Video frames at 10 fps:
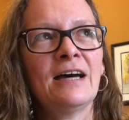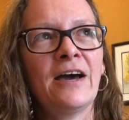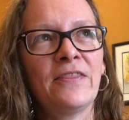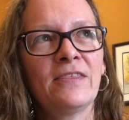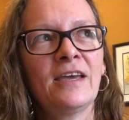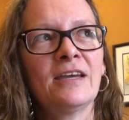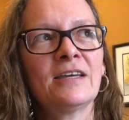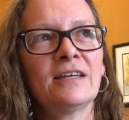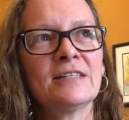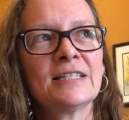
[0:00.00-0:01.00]
I
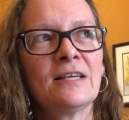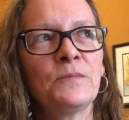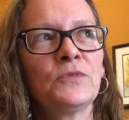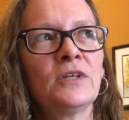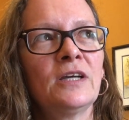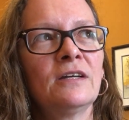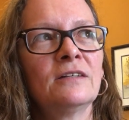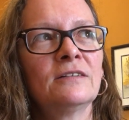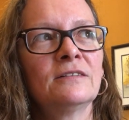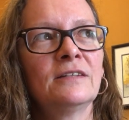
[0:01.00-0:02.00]
think, is
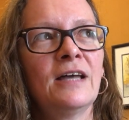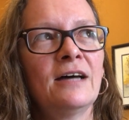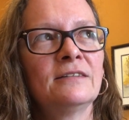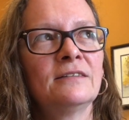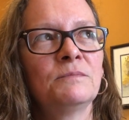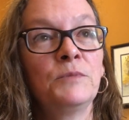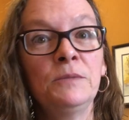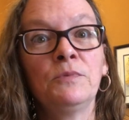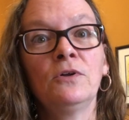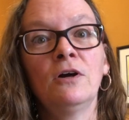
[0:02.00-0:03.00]
something that
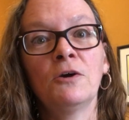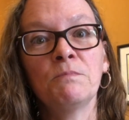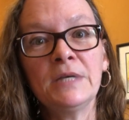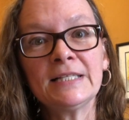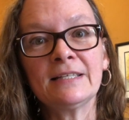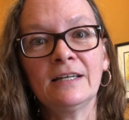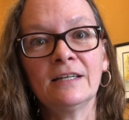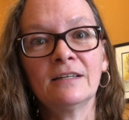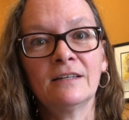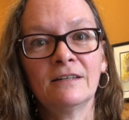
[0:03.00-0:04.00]
people are
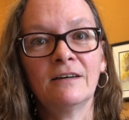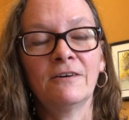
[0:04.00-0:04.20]
missing